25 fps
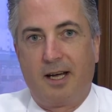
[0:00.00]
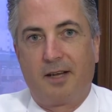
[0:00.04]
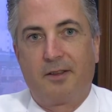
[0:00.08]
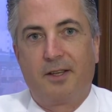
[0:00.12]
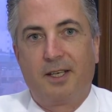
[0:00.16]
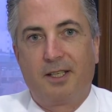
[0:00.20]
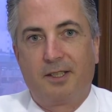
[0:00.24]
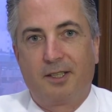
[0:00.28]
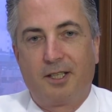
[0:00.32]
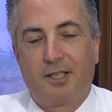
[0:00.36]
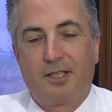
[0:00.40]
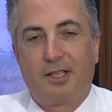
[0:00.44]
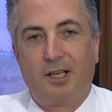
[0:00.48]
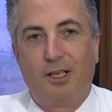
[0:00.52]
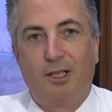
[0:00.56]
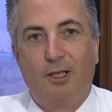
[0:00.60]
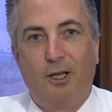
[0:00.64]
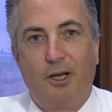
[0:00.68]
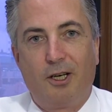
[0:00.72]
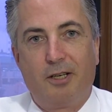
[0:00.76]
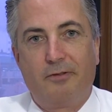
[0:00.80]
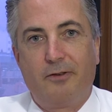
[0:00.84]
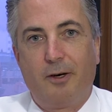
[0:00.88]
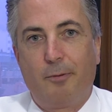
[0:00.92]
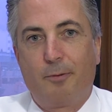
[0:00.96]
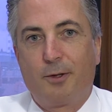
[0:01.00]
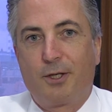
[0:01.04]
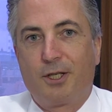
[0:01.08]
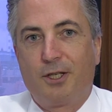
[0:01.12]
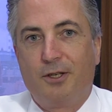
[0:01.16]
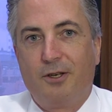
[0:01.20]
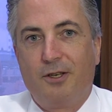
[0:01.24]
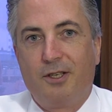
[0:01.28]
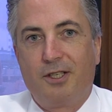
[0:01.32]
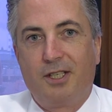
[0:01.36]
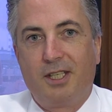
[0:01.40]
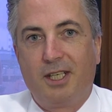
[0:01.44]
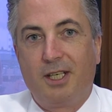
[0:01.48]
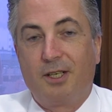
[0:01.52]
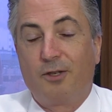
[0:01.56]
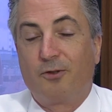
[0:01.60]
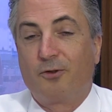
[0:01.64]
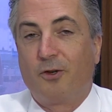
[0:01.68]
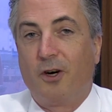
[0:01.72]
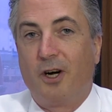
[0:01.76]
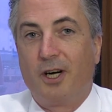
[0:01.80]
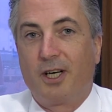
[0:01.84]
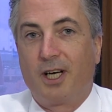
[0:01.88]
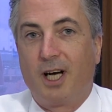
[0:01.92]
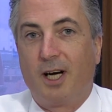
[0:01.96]
think there's a lot of opportunity in
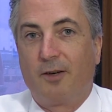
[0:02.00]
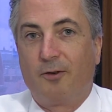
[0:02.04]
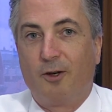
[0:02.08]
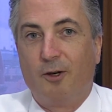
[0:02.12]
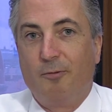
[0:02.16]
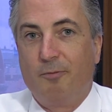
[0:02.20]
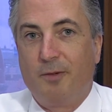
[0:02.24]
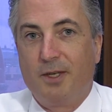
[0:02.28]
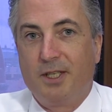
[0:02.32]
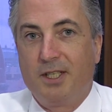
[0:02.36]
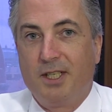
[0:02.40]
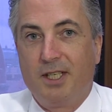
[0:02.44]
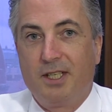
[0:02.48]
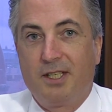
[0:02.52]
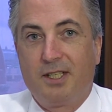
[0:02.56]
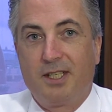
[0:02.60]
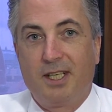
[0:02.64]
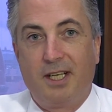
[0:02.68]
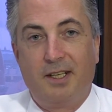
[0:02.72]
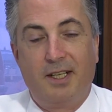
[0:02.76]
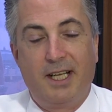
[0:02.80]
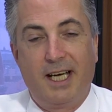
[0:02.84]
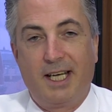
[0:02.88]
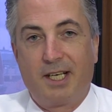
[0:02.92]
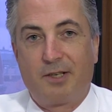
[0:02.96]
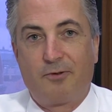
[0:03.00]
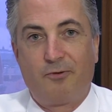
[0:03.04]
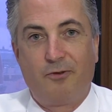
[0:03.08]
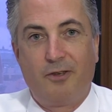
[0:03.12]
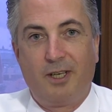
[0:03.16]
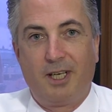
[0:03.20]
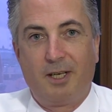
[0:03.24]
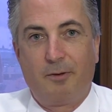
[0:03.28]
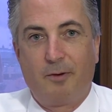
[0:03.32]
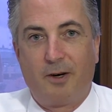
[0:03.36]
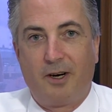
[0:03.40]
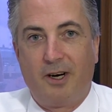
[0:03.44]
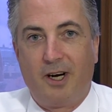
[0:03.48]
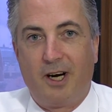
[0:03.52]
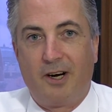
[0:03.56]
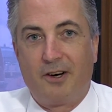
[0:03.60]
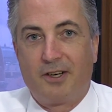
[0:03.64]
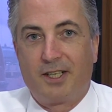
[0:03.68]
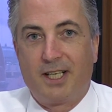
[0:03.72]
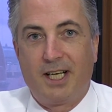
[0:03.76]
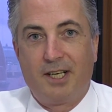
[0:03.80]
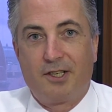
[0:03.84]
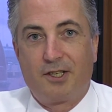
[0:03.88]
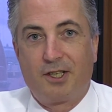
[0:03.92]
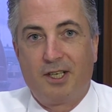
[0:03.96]
growing our own business, and that's really where our
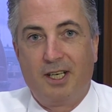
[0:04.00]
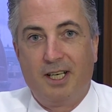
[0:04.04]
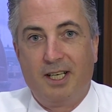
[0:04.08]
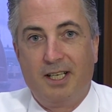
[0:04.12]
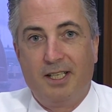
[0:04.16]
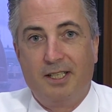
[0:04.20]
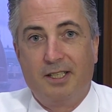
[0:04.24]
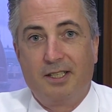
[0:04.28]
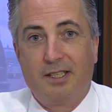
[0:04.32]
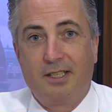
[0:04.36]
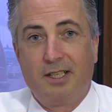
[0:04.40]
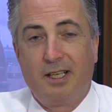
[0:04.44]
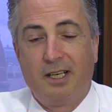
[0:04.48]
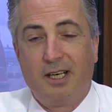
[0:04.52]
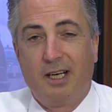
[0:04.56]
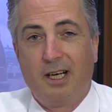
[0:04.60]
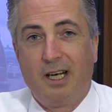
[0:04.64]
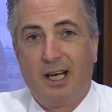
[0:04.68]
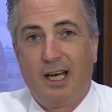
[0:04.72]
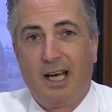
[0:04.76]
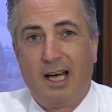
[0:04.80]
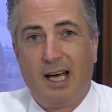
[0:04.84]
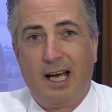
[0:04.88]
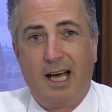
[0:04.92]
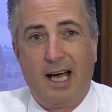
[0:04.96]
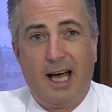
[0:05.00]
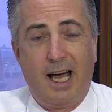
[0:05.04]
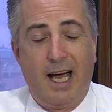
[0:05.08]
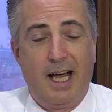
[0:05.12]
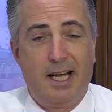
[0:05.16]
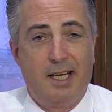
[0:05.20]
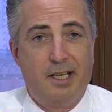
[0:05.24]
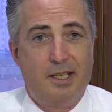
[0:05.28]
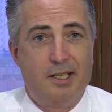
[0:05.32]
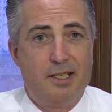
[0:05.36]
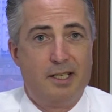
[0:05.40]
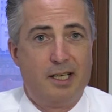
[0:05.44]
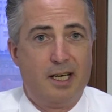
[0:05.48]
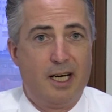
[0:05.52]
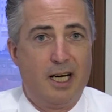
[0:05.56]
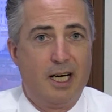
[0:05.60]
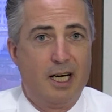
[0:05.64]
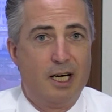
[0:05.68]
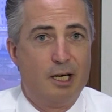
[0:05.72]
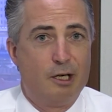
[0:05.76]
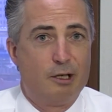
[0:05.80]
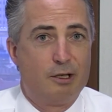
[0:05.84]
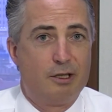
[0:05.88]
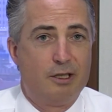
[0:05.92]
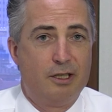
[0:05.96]
attention is. And
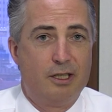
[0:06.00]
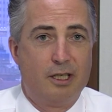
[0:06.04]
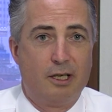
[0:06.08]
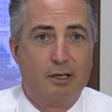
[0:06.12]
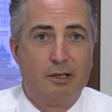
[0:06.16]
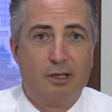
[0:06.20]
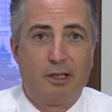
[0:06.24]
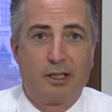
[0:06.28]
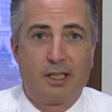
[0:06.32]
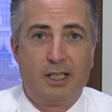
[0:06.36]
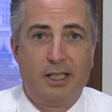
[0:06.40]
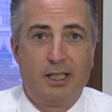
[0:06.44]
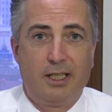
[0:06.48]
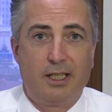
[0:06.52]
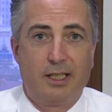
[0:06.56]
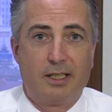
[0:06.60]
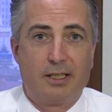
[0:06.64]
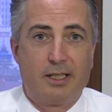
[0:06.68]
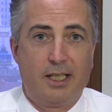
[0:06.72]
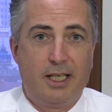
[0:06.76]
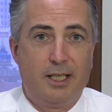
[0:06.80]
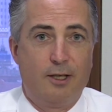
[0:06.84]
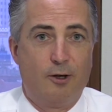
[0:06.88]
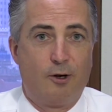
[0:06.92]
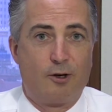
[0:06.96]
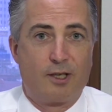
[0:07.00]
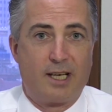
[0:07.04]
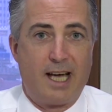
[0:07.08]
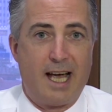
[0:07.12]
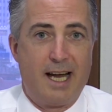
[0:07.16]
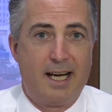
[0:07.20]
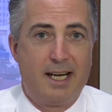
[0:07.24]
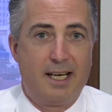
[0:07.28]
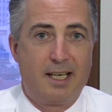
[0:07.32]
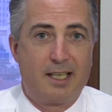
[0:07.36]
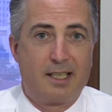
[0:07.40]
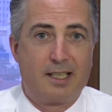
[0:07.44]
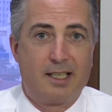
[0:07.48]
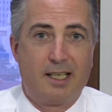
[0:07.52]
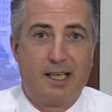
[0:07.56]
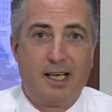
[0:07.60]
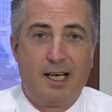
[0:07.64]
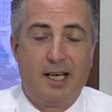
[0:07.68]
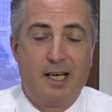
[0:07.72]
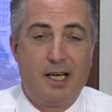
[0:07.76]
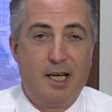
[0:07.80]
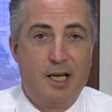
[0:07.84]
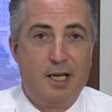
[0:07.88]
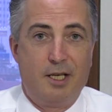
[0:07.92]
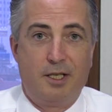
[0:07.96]
you know, looking at inorganic
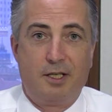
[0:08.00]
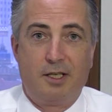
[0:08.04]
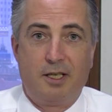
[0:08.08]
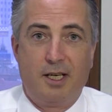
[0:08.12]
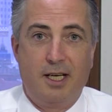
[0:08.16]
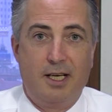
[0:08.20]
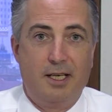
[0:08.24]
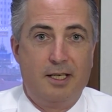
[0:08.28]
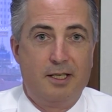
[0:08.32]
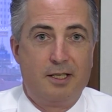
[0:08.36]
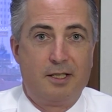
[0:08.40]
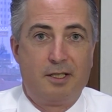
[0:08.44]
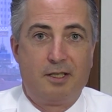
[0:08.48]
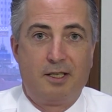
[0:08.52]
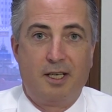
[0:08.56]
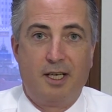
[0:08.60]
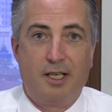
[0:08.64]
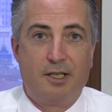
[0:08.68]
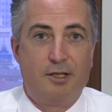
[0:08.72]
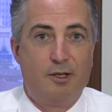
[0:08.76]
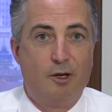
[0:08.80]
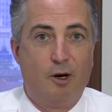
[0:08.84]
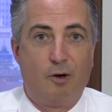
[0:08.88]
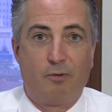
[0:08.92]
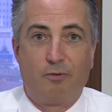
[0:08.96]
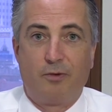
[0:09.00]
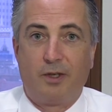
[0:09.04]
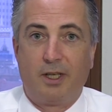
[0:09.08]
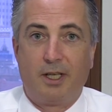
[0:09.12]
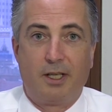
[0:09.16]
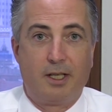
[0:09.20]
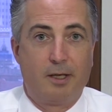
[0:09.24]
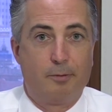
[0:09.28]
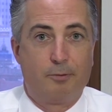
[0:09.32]
is not really the